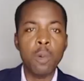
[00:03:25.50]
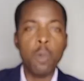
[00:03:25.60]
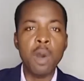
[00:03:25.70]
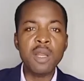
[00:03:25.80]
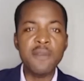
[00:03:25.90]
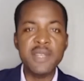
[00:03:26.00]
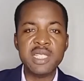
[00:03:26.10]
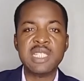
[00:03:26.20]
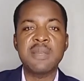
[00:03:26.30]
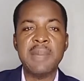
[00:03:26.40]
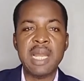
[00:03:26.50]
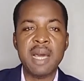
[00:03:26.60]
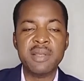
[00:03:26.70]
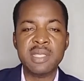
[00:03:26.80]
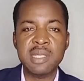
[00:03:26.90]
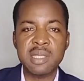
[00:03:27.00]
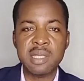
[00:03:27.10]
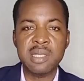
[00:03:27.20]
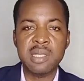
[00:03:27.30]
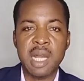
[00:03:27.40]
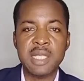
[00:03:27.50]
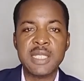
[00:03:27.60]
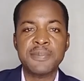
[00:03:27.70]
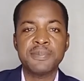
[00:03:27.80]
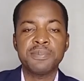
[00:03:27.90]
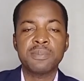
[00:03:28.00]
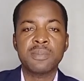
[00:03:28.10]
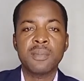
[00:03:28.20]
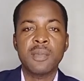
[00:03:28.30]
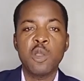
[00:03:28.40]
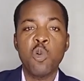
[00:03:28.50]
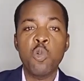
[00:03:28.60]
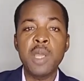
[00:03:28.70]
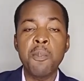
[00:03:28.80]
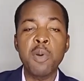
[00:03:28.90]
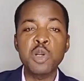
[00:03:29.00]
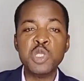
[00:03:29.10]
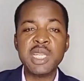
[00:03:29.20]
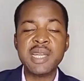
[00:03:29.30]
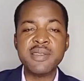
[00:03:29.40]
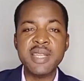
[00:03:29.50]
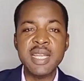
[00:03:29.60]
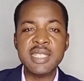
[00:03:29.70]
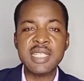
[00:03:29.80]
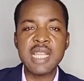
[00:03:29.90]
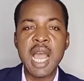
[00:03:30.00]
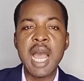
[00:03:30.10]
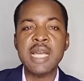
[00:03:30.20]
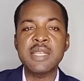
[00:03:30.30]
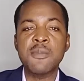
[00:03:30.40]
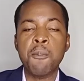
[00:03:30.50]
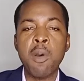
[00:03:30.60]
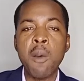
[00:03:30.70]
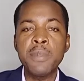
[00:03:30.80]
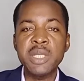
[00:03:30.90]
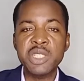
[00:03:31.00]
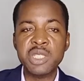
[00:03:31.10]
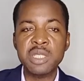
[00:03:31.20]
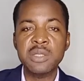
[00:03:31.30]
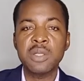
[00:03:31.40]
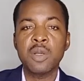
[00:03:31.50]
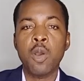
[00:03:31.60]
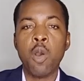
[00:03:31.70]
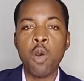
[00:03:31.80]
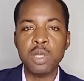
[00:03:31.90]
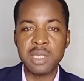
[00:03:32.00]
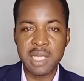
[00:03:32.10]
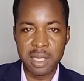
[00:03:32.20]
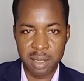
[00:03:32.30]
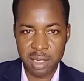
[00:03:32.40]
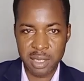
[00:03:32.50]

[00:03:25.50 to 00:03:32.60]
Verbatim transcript: One of the similarities is that we both create and publish content.